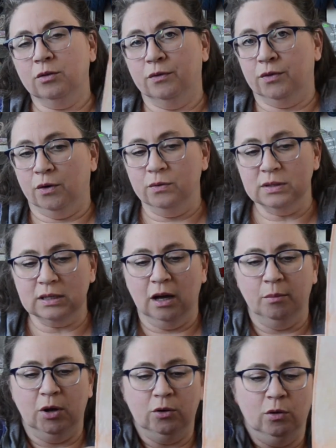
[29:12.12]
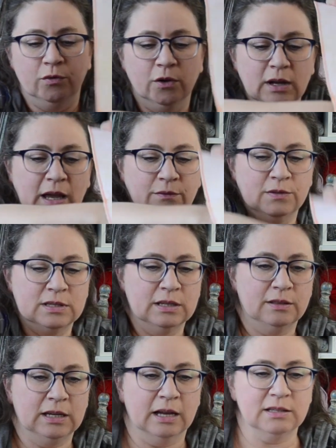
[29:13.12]
of those, come on over and
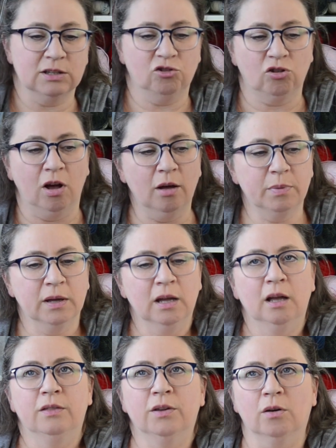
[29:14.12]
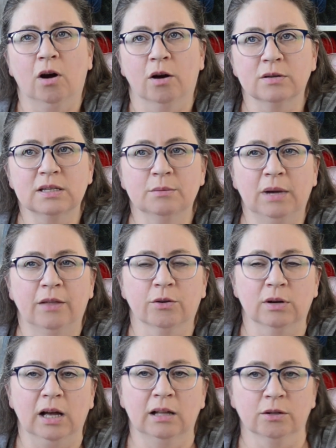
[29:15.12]
visit the Etsy shop. There are some other
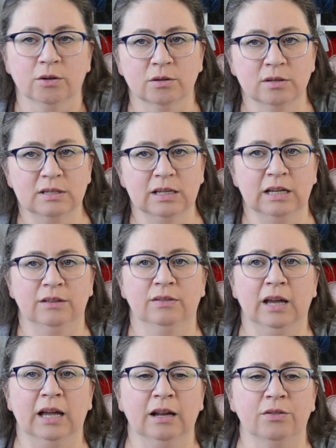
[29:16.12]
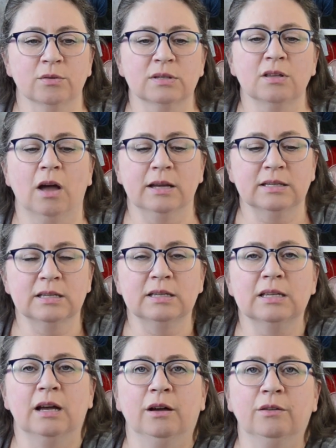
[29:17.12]
colors and other sizes
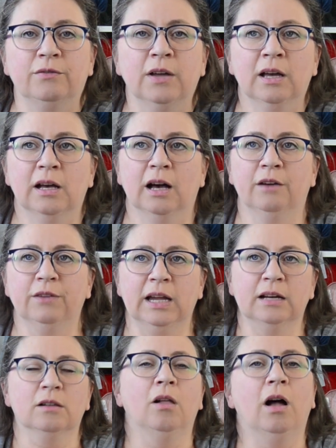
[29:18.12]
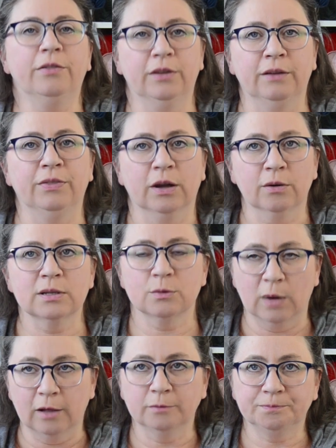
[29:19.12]
of Aida cloth in there as
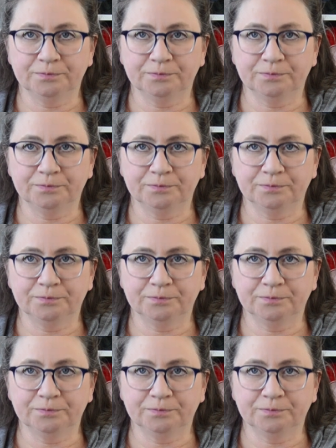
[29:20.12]
well.